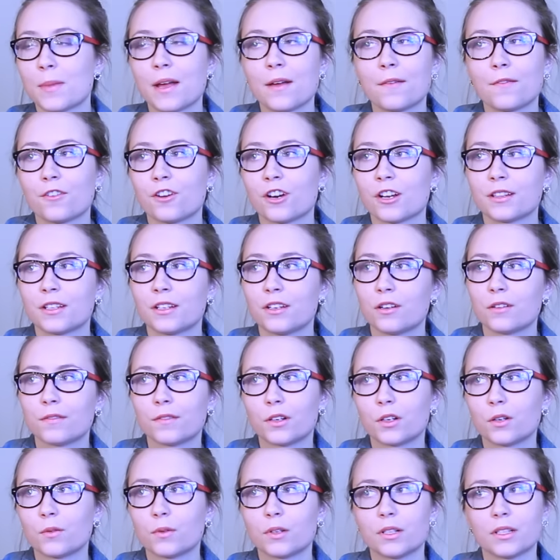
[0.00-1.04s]
ever at the U of
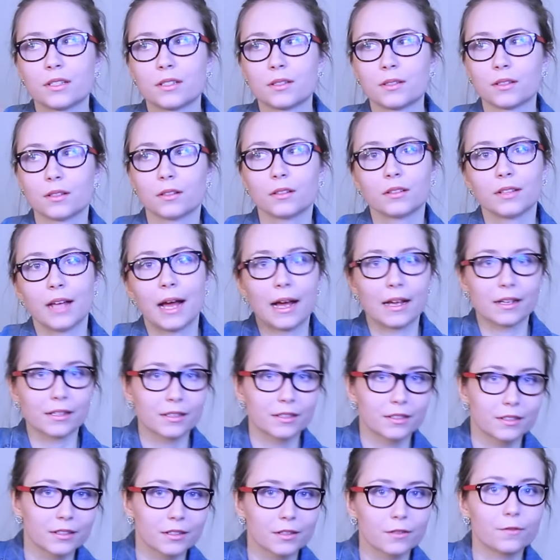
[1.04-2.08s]
O was
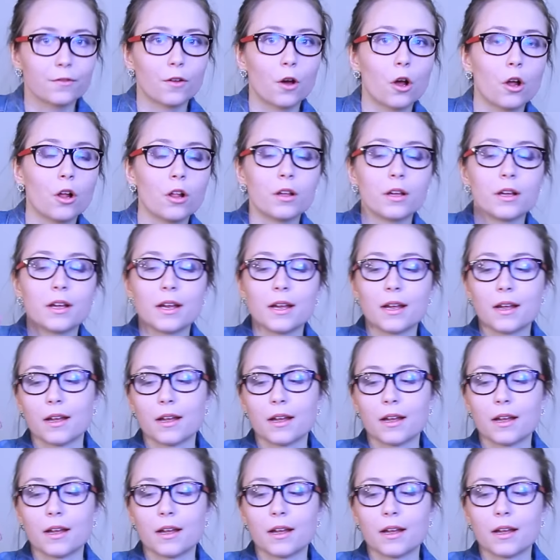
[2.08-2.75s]
last fall,